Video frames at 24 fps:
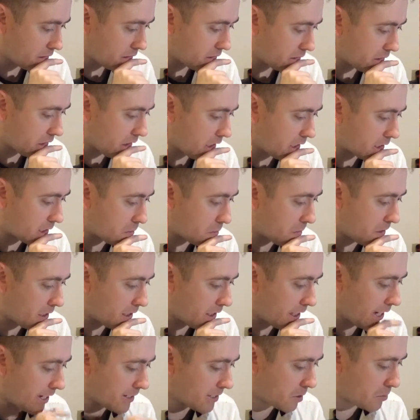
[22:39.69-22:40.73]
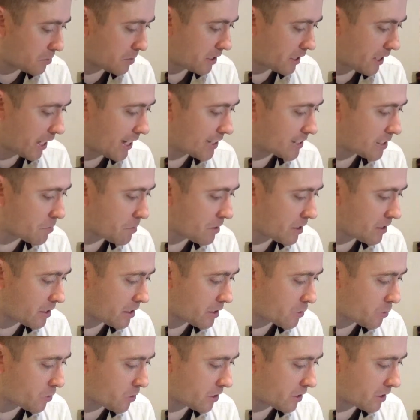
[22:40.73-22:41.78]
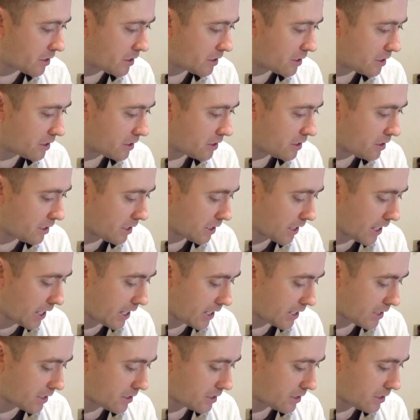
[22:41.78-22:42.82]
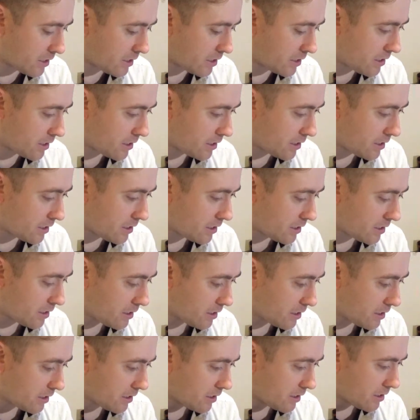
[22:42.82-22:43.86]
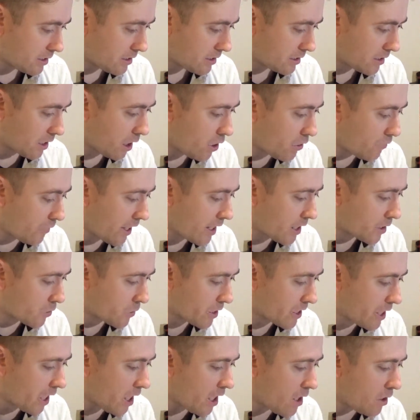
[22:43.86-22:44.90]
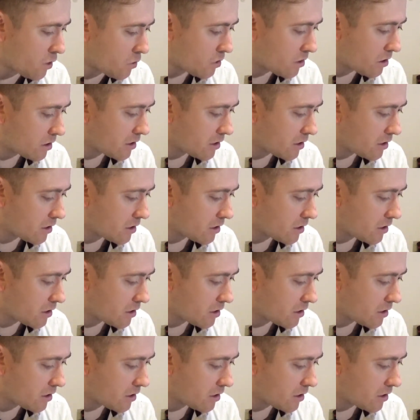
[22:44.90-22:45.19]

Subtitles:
Ah, come on. Has to be. Has to be on this run. Look at that. Go, Valkyrie, go!